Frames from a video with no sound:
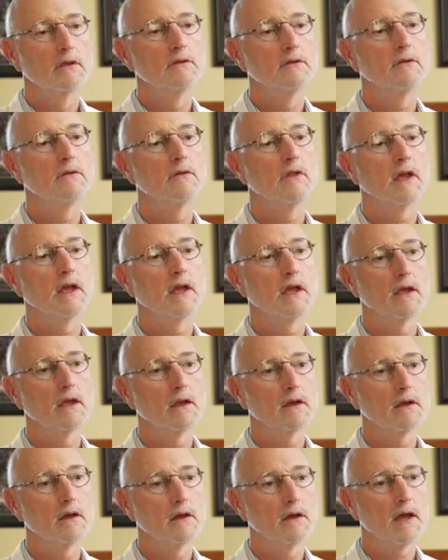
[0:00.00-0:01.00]

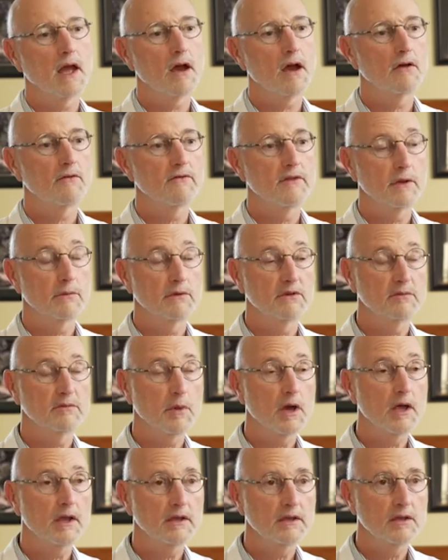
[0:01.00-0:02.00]
How have they
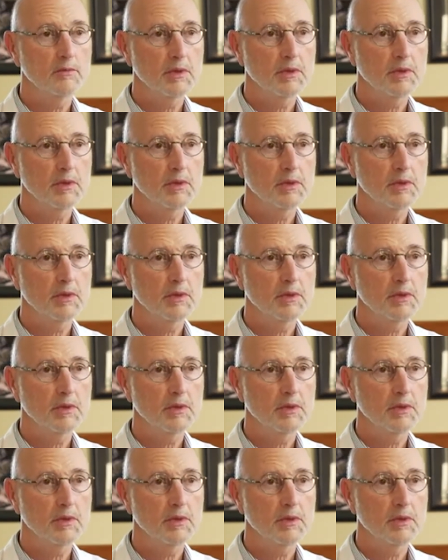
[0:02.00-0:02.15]
responded to